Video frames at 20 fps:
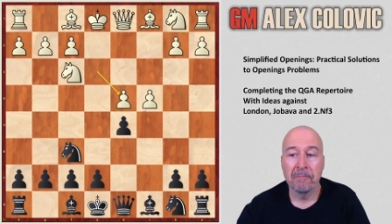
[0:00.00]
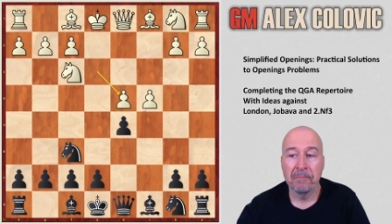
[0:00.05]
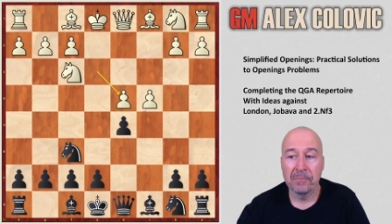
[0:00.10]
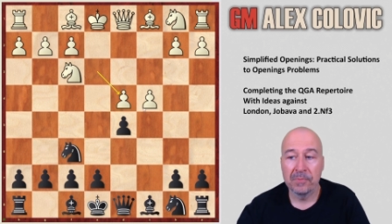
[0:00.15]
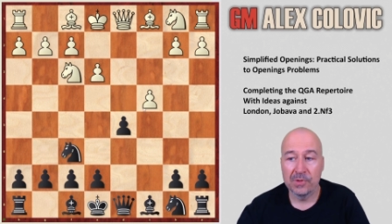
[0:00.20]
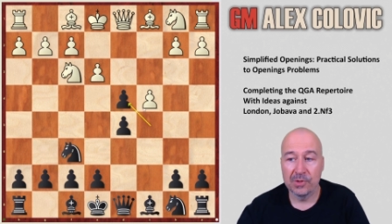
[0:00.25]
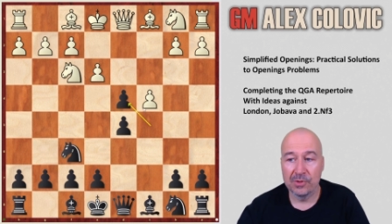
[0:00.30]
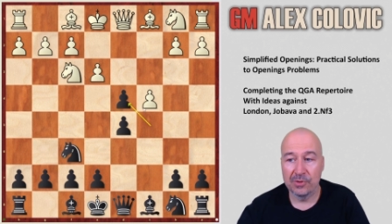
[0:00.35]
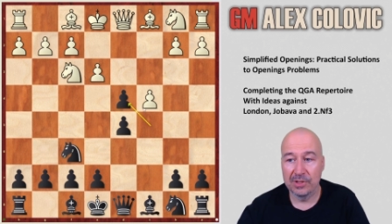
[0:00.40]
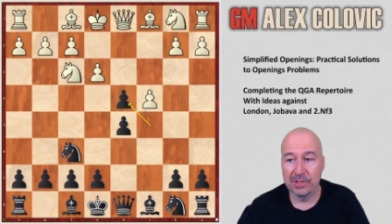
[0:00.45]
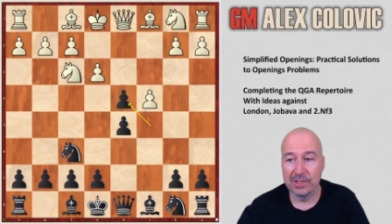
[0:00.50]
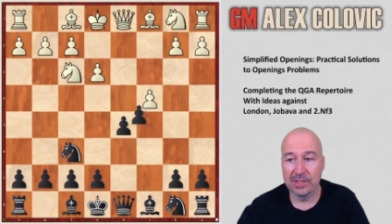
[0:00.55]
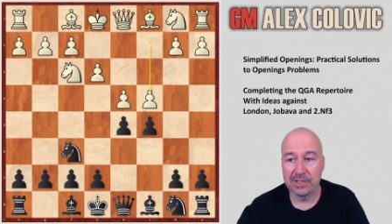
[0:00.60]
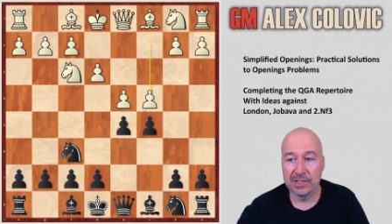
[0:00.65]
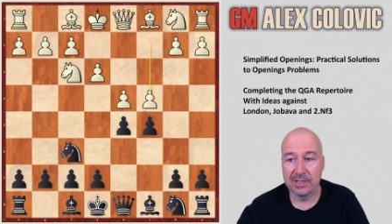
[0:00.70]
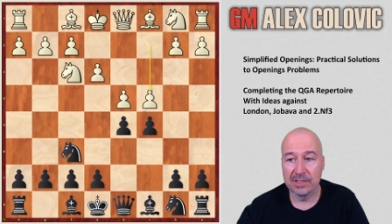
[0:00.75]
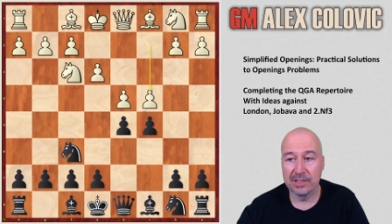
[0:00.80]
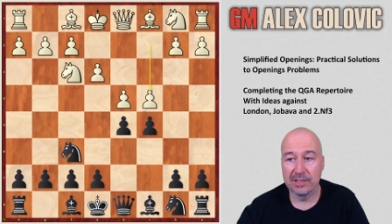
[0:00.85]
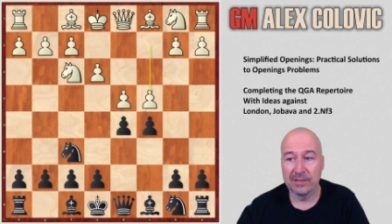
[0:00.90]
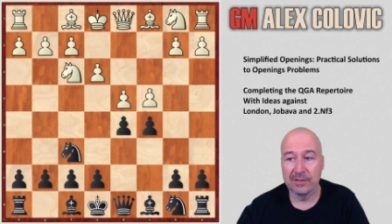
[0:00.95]
So this is
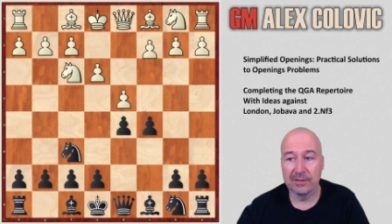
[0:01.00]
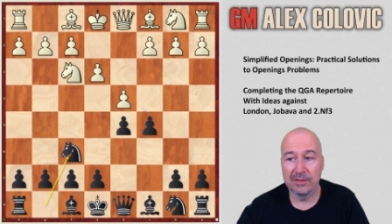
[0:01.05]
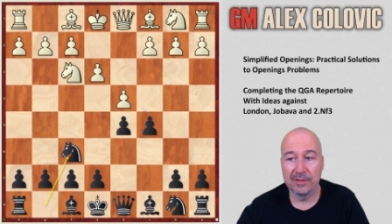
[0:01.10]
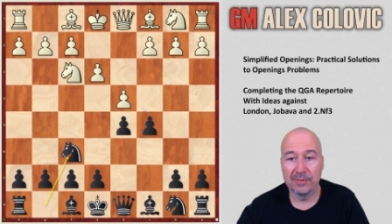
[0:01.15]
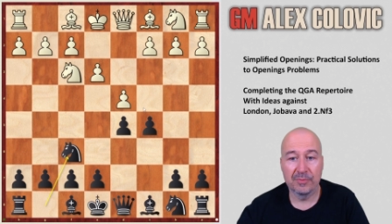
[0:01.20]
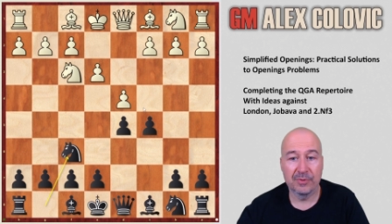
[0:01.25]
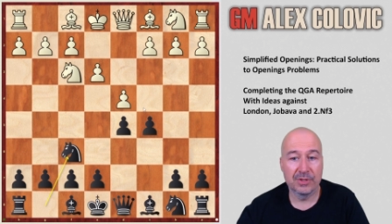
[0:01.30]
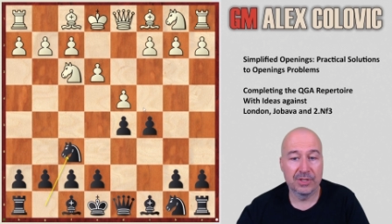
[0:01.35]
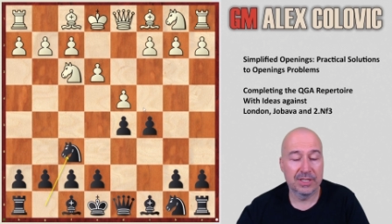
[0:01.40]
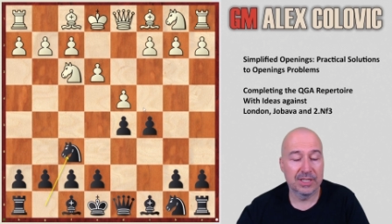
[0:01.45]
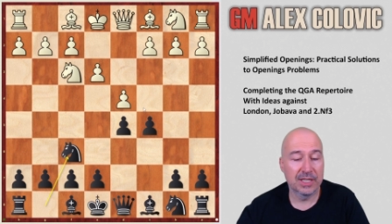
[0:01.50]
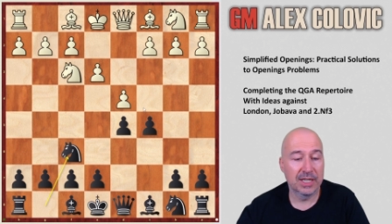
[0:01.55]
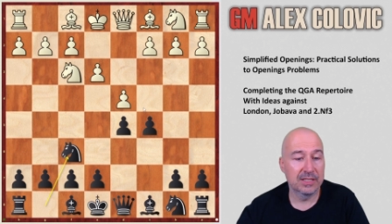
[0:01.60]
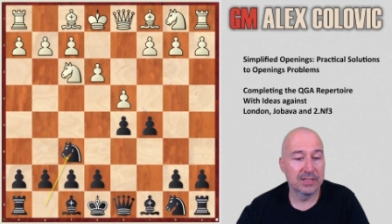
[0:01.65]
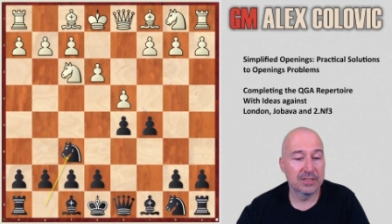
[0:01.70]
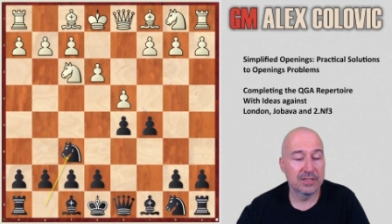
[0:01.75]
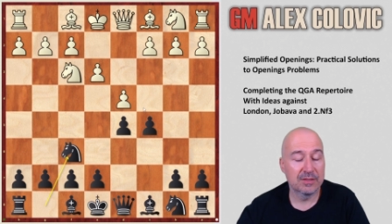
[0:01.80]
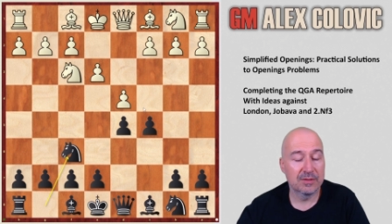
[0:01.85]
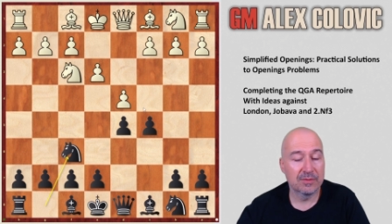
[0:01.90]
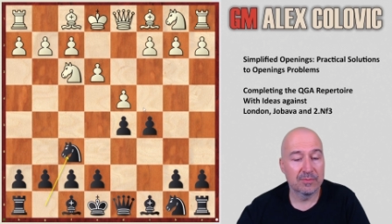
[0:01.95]
an
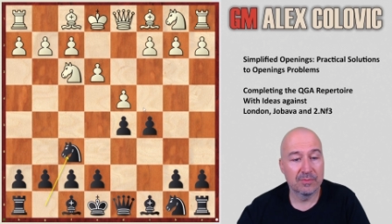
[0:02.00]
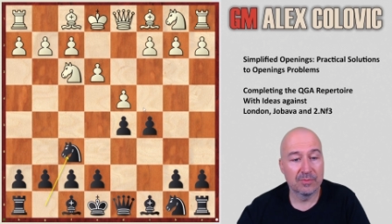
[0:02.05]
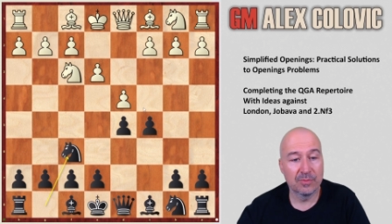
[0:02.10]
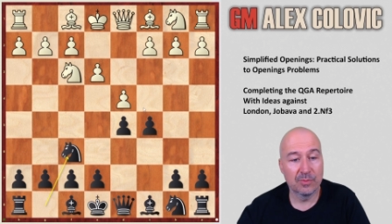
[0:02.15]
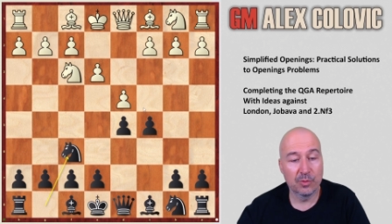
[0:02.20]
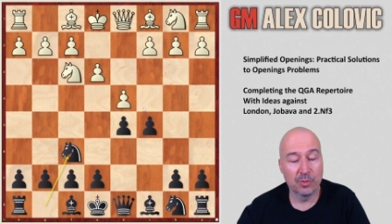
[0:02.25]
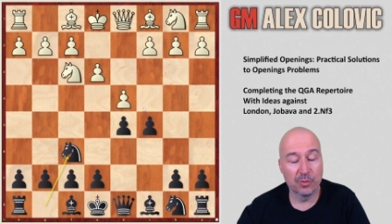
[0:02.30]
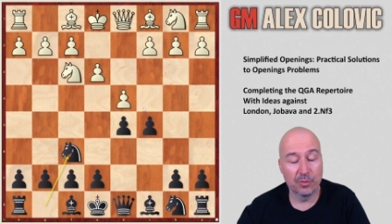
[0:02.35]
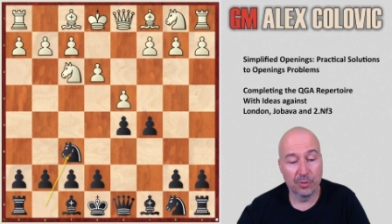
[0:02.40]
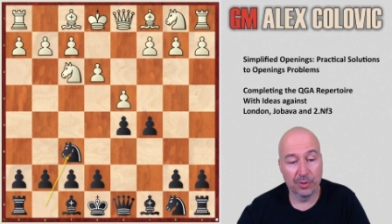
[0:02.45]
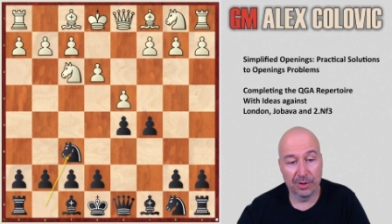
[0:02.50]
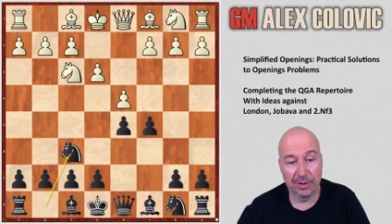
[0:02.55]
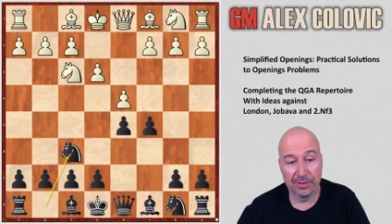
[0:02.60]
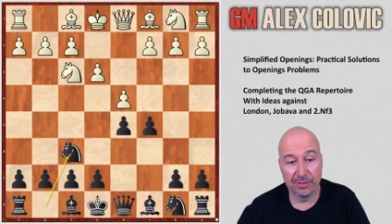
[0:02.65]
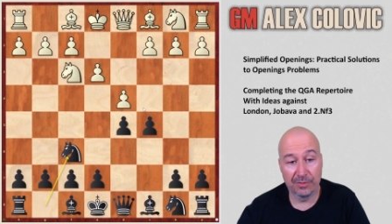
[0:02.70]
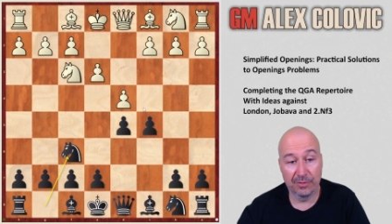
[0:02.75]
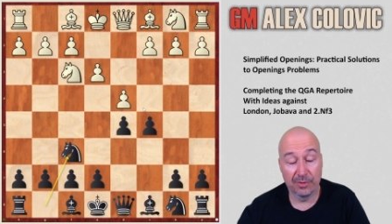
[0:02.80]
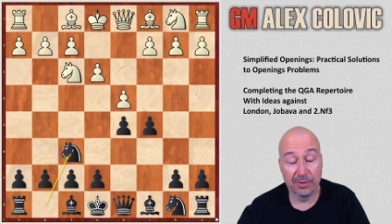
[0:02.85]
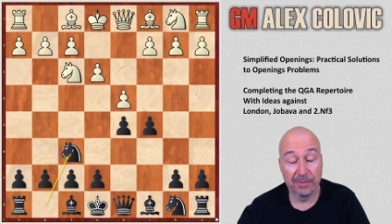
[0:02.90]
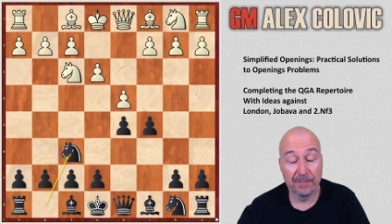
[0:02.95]
imprecise move order
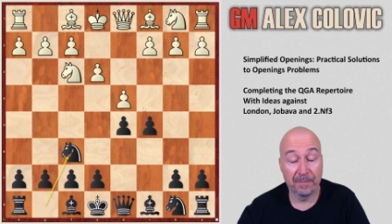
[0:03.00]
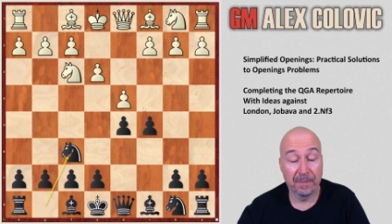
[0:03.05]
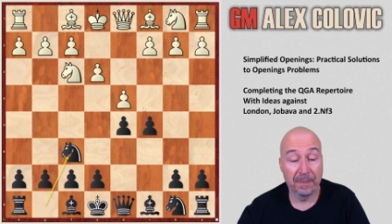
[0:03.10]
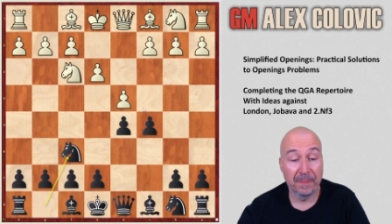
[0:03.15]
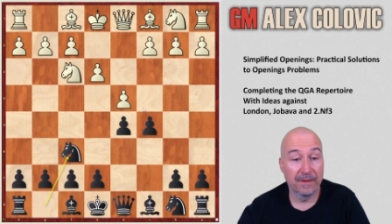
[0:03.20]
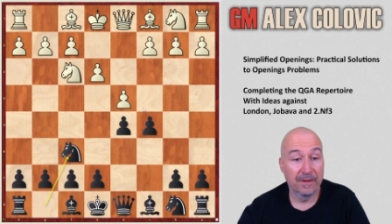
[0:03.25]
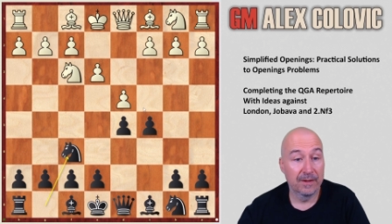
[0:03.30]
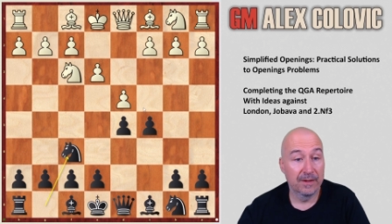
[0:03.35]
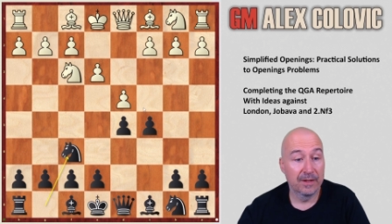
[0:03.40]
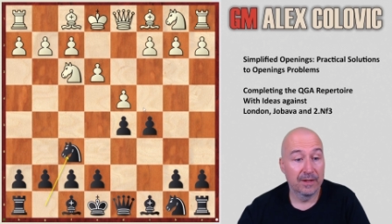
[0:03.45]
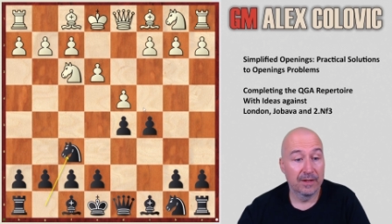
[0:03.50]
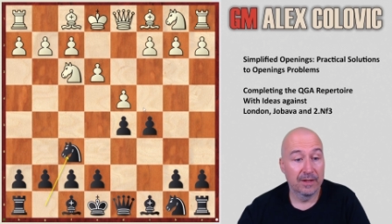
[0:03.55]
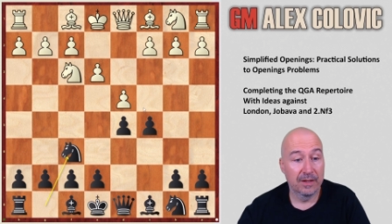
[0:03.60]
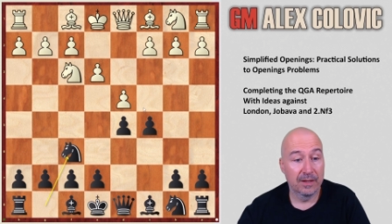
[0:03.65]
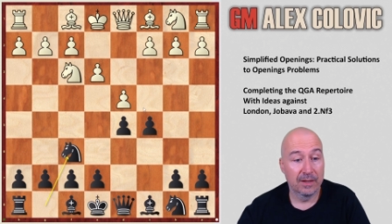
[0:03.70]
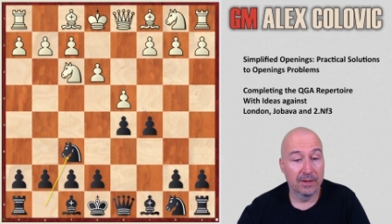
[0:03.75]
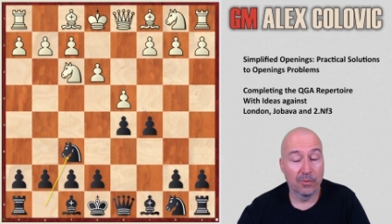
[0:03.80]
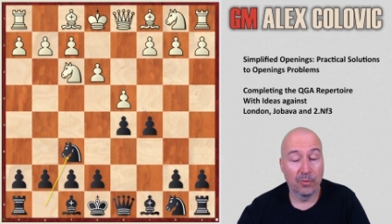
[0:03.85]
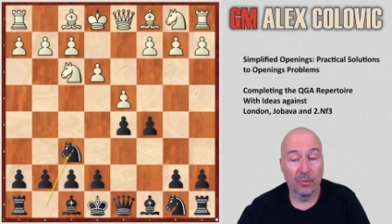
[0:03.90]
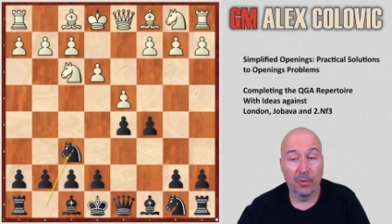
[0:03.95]
for
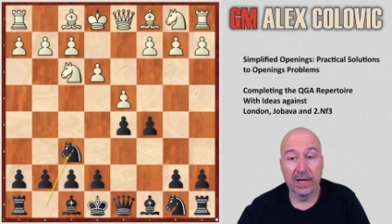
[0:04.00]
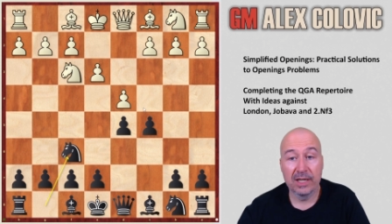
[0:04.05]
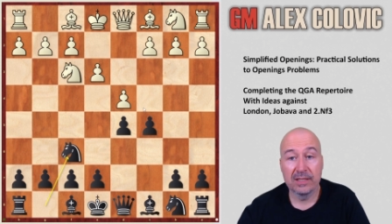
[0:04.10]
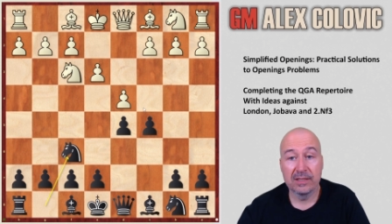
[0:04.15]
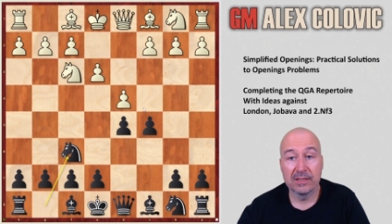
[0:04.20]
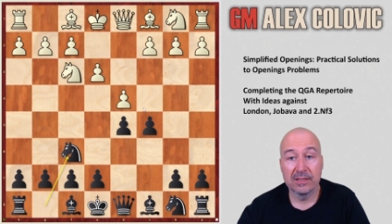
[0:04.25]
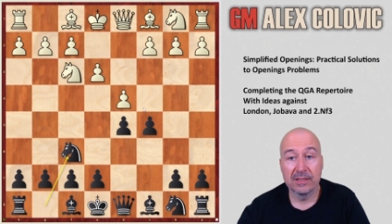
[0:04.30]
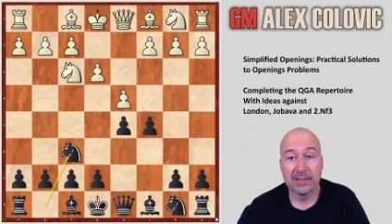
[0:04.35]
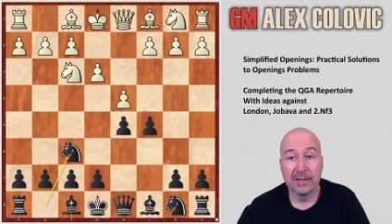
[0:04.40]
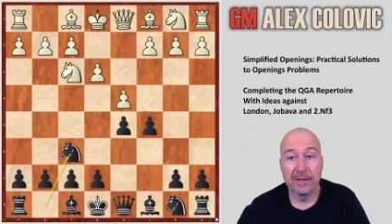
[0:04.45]
white.